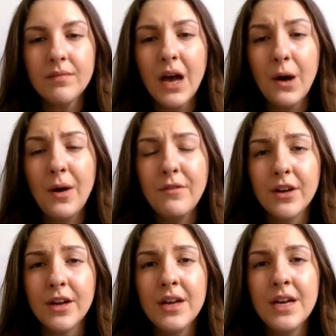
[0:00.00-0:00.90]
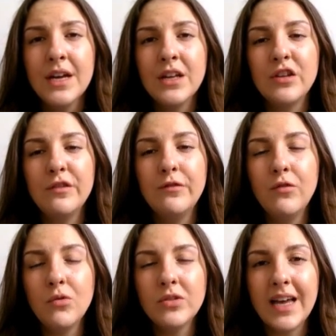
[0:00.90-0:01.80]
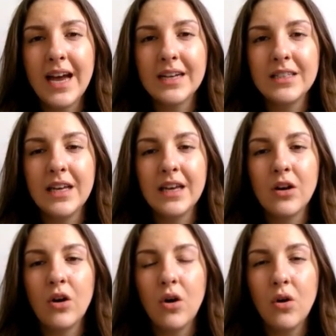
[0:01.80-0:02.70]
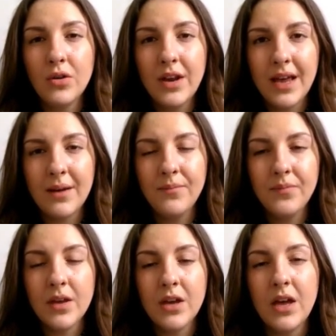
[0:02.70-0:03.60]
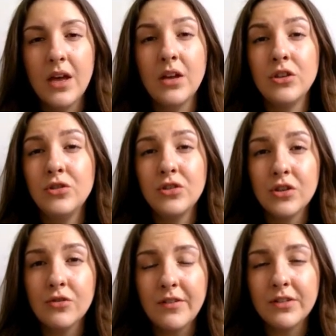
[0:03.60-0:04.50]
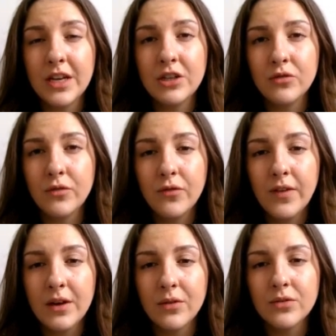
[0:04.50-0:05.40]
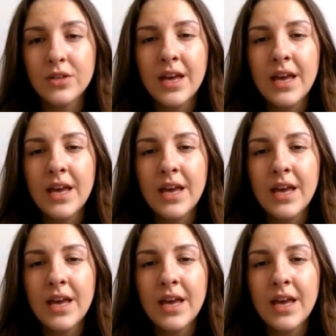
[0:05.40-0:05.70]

However, the force acting on him due to the gravitational field